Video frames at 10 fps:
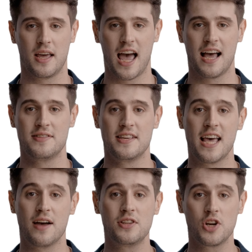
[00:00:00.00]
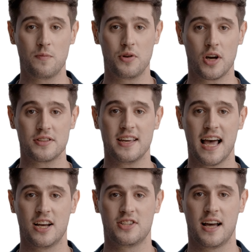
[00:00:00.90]
As this avatar belongs to
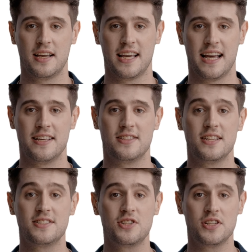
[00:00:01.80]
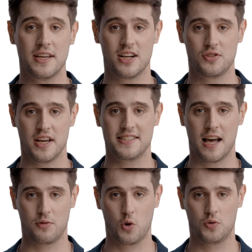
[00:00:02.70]
HeyGen, it is a decision they should
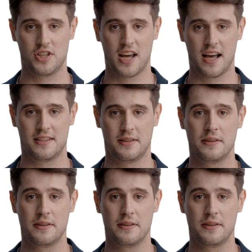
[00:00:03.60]
accept or reject.